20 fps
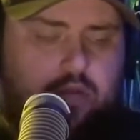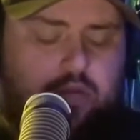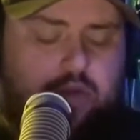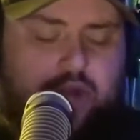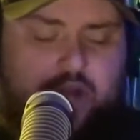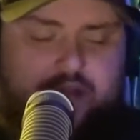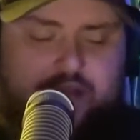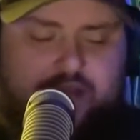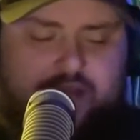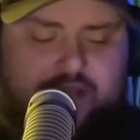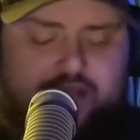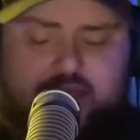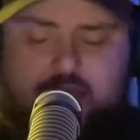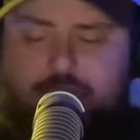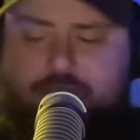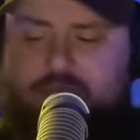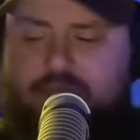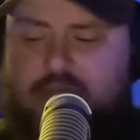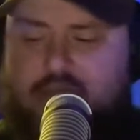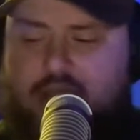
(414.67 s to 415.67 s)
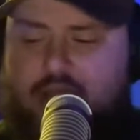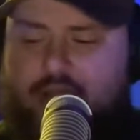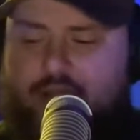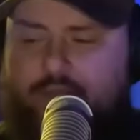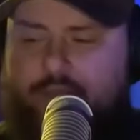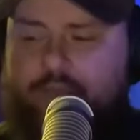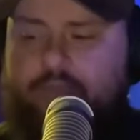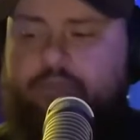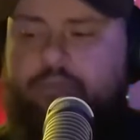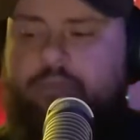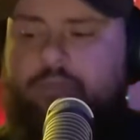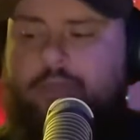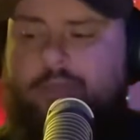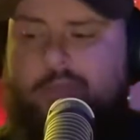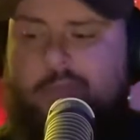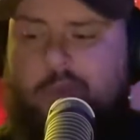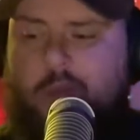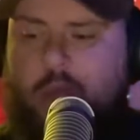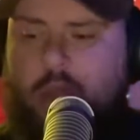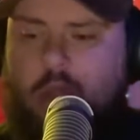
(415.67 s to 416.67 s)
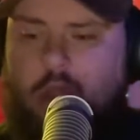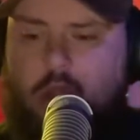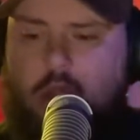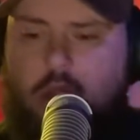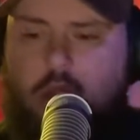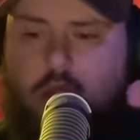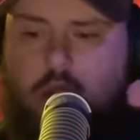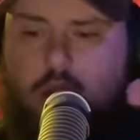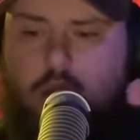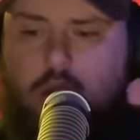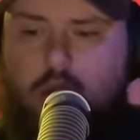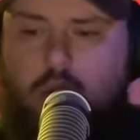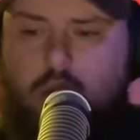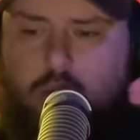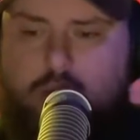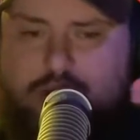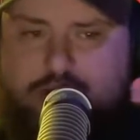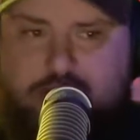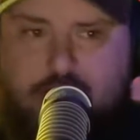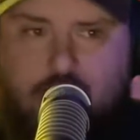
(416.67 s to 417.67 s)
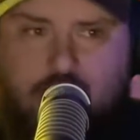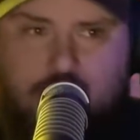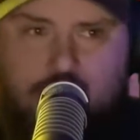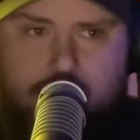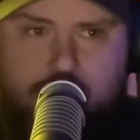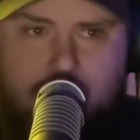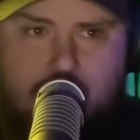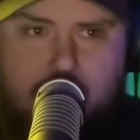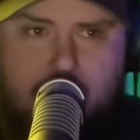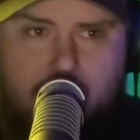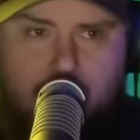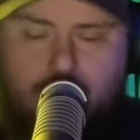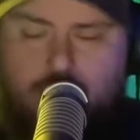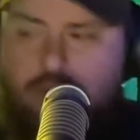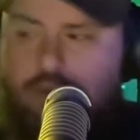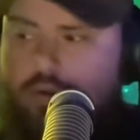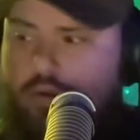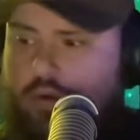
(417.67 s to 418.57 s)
But at the same time, we talk about